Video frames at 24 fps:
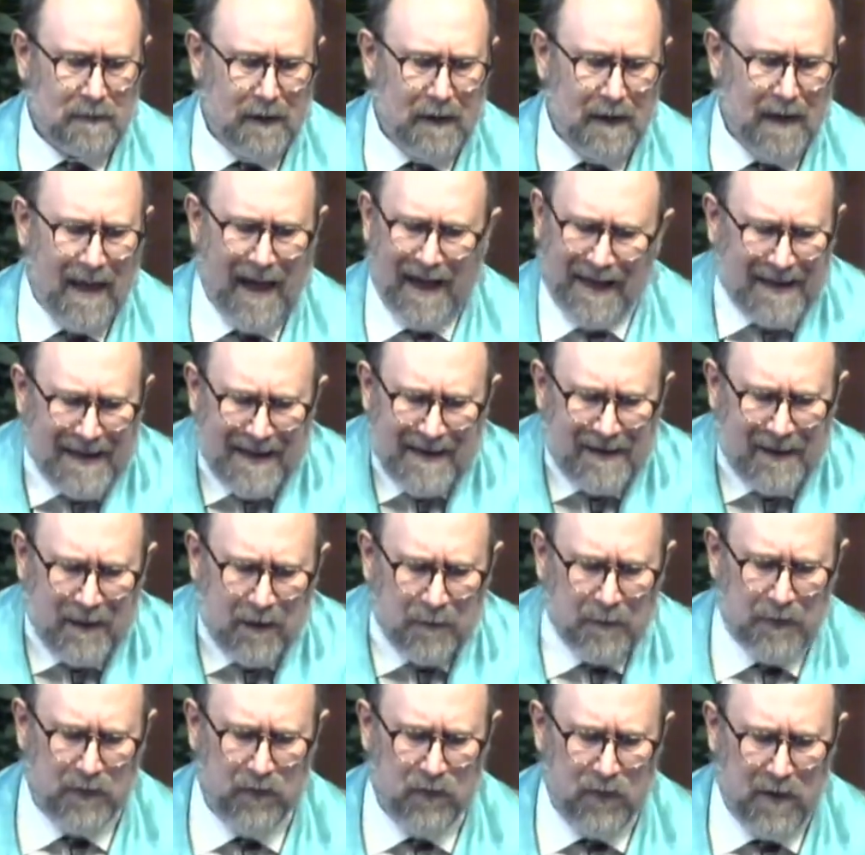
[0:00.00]
I can't
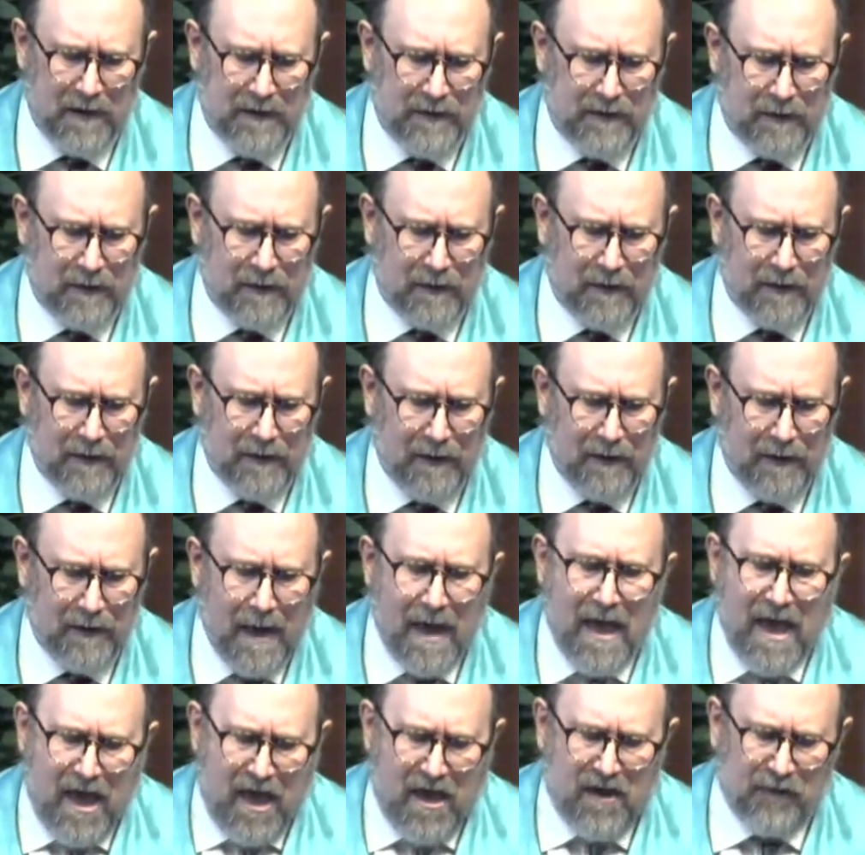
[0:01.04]
help but wonder,
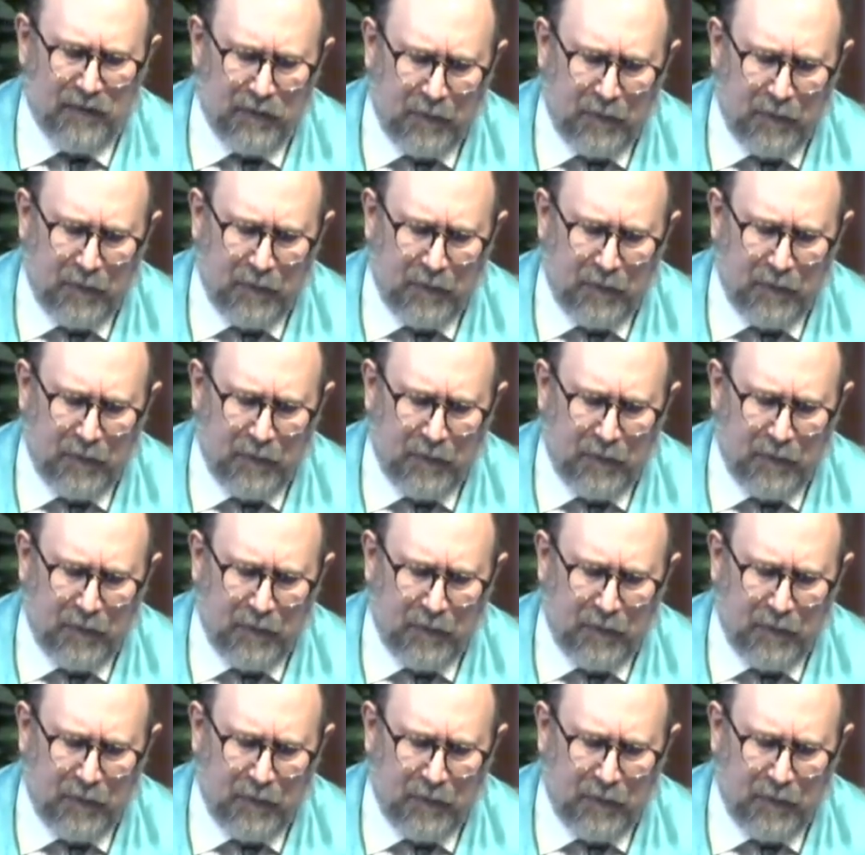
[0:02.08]
if